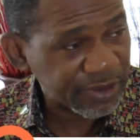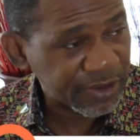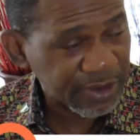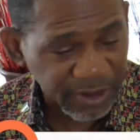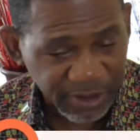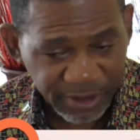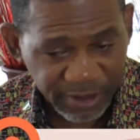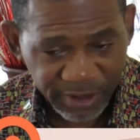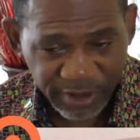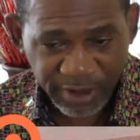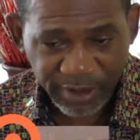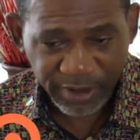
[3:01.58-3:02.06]

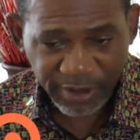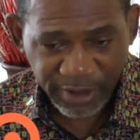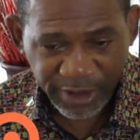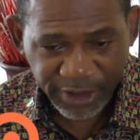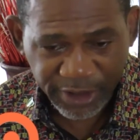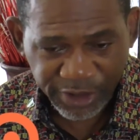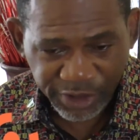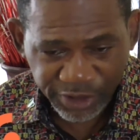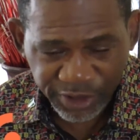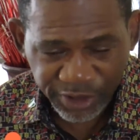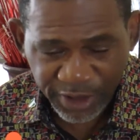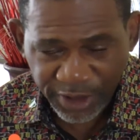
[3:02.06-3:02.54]
in the
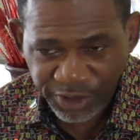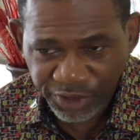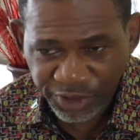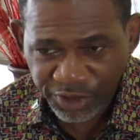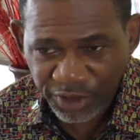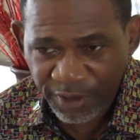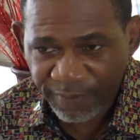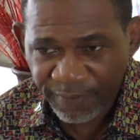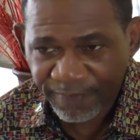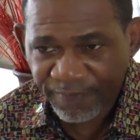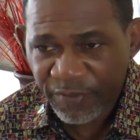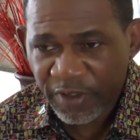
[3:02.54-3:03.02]

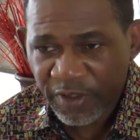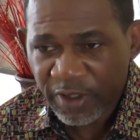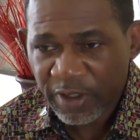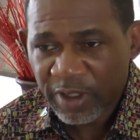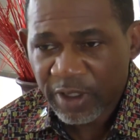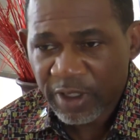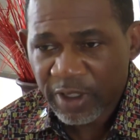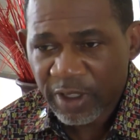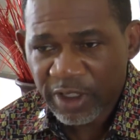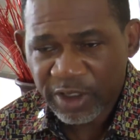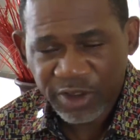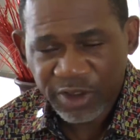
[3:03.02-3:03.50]
legislature,
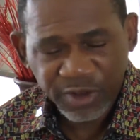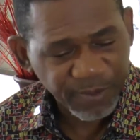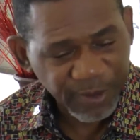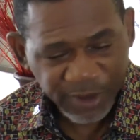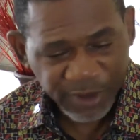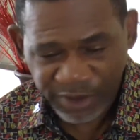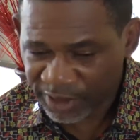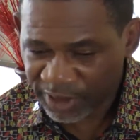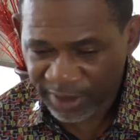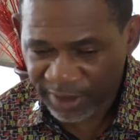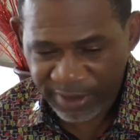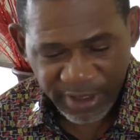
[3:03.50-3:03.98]

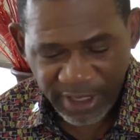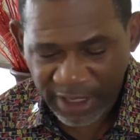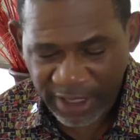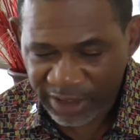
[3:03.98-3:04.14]
especially